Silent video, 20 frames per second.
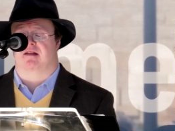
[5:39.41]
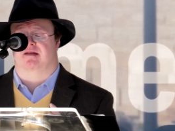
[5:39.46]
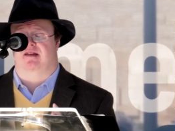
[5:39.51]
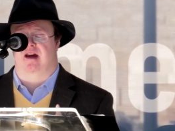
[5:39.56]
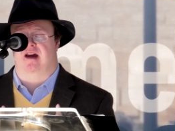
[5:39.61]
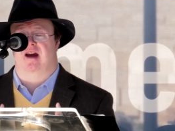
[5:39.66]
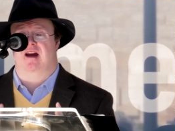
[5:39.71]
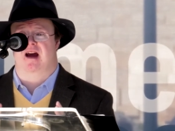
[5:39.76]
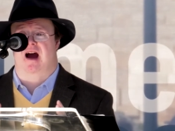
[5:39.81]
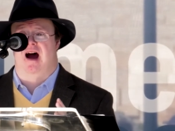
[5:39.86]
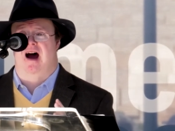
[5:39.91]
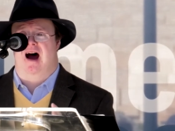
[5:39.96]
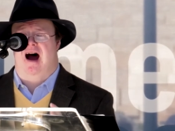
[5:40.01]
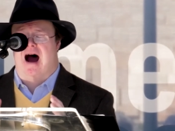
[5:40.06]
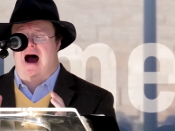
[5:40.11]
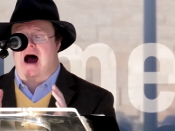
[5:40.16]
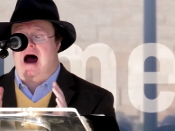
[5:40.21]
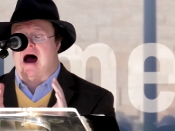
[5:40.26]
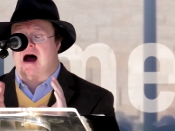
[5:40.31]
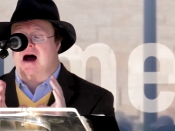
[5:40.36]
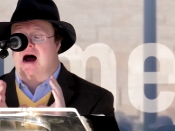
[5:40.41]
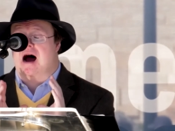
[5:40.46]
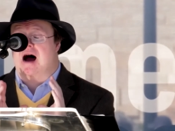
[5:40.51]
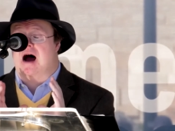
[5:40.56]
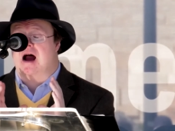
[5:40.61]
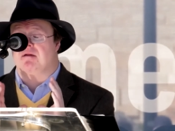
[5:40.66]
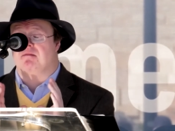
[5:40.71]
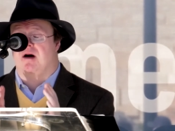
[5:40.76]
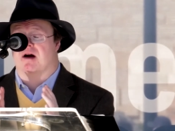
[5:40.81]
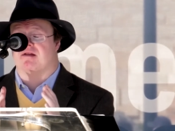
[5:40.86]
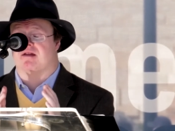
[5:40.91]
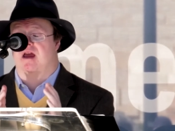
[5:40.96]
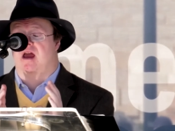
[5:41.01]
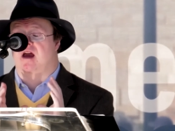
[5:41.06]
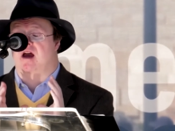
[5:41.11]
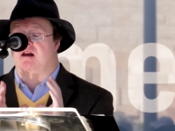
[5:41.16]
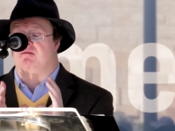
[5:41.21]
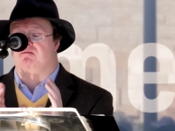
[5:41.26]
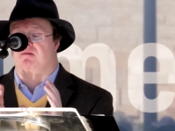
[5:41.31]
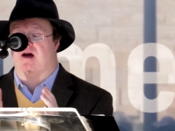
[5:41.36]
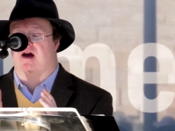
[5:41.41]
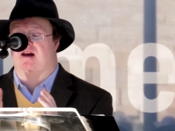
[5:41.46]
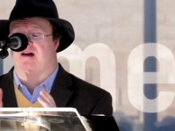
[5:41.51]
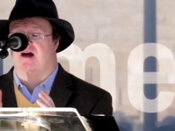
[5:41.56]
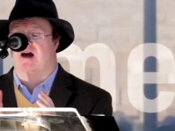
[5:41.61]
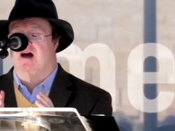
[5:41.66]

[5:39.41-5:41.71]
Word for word: thing, I, I must admit